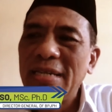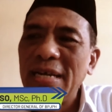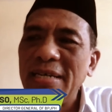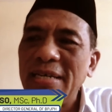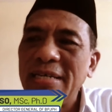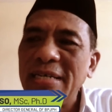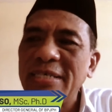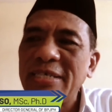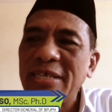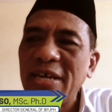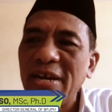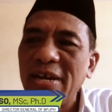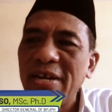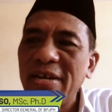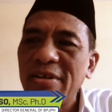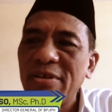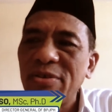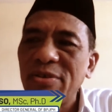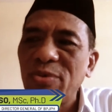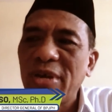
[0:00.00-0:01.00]

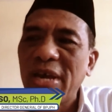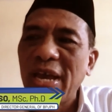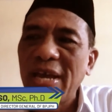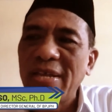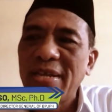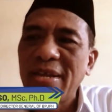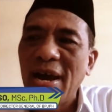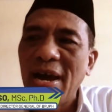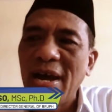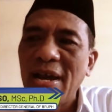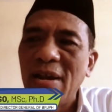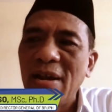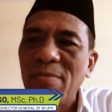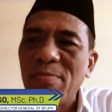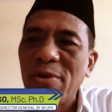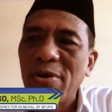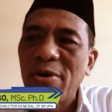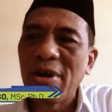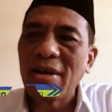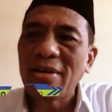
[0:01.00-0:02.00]
desire to get the halal
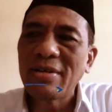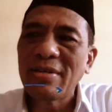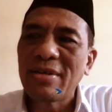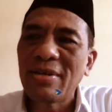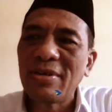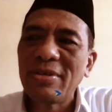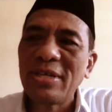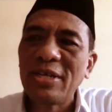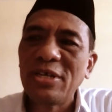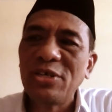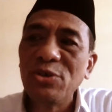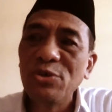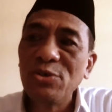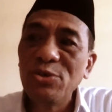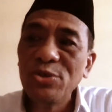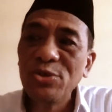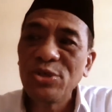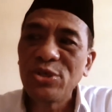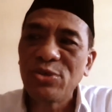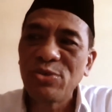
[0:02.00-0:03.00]
product
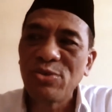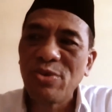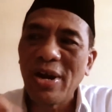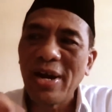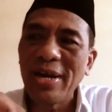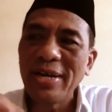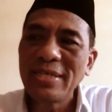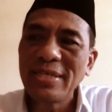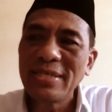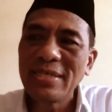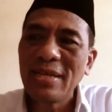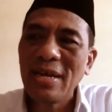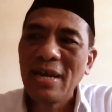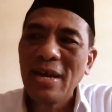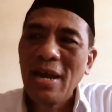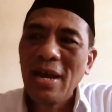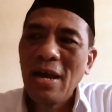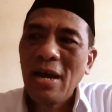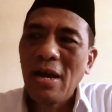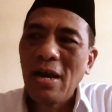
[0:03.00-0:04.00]
continues to rise
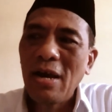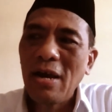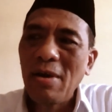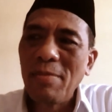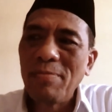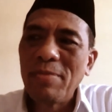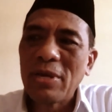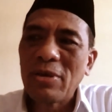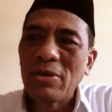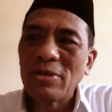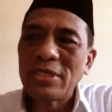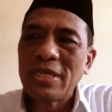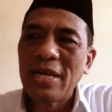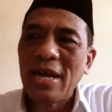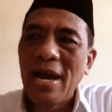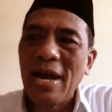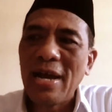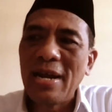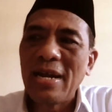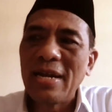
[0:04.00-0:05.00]
because the
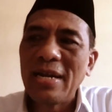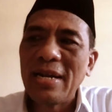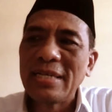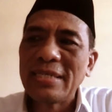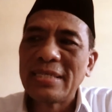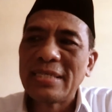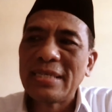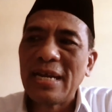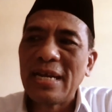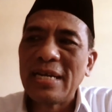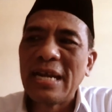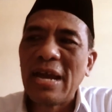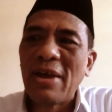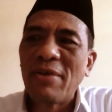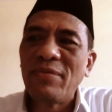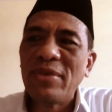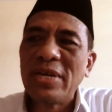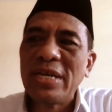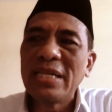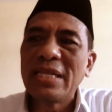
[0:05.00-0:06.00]
halal is
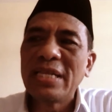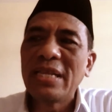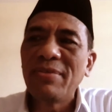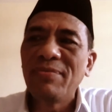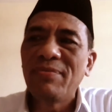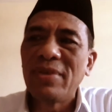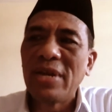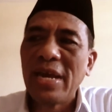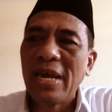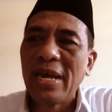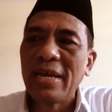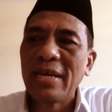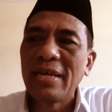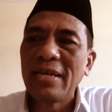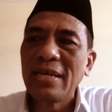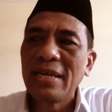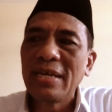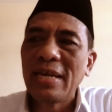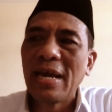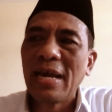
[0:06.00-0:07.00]
definitively,
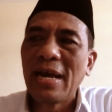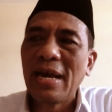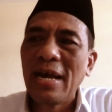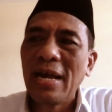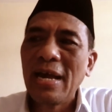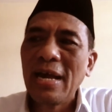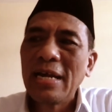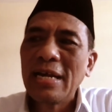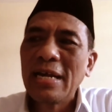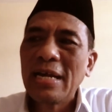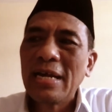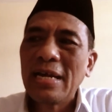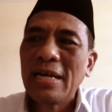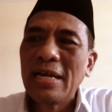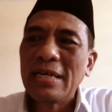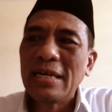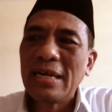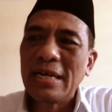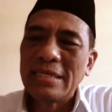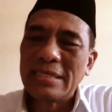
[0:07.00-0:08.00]
yeah,
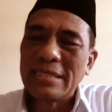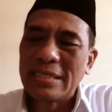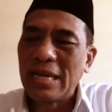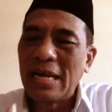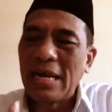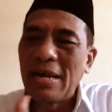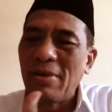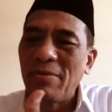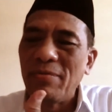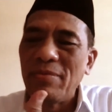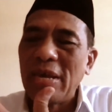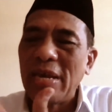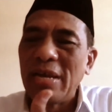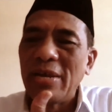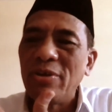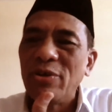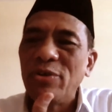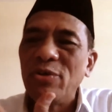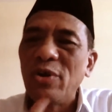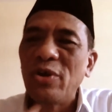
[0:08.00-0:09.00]
as that
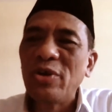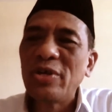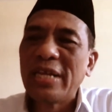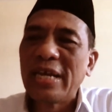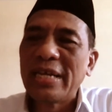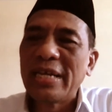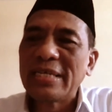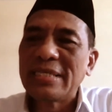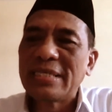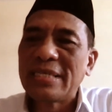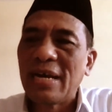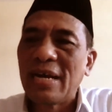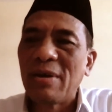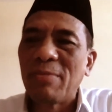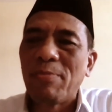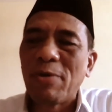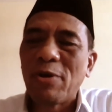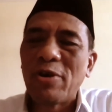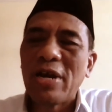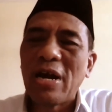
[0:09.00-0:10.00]
it's a
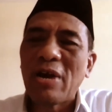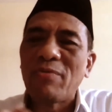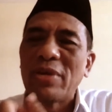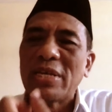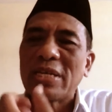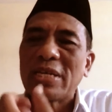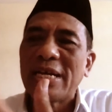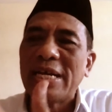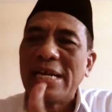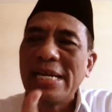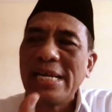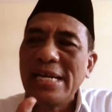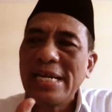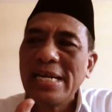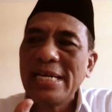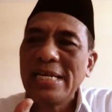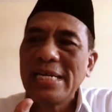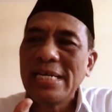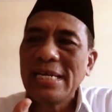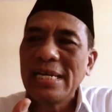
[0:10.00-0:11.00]
product with
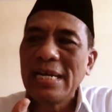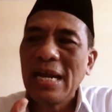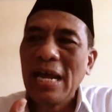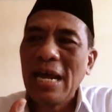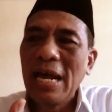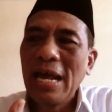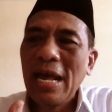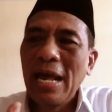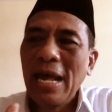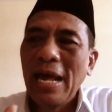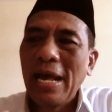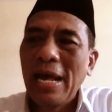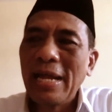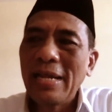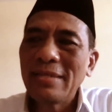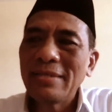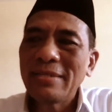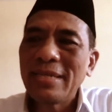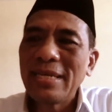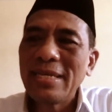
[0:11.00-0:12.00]
clean,
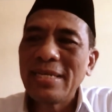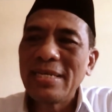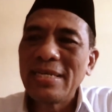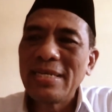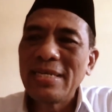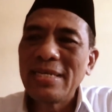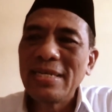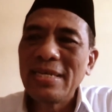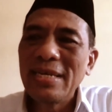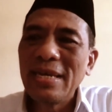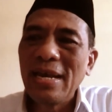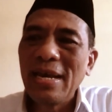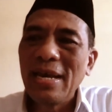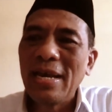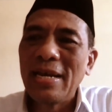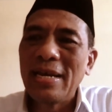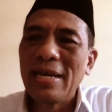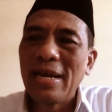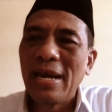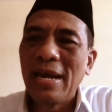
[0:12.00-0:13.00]
healthy,
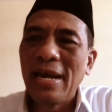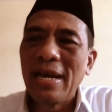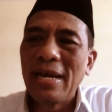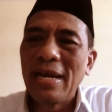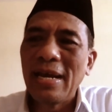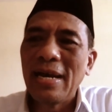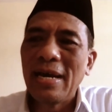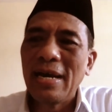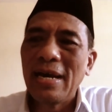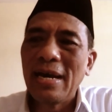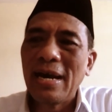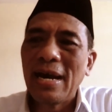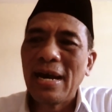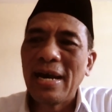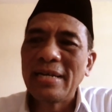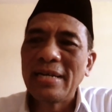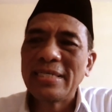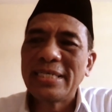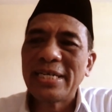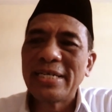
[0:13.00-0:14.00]
and
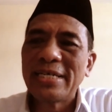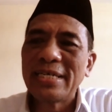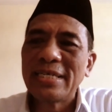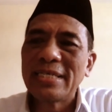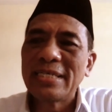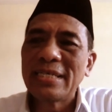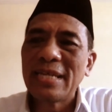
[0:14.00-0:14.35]
hygienic,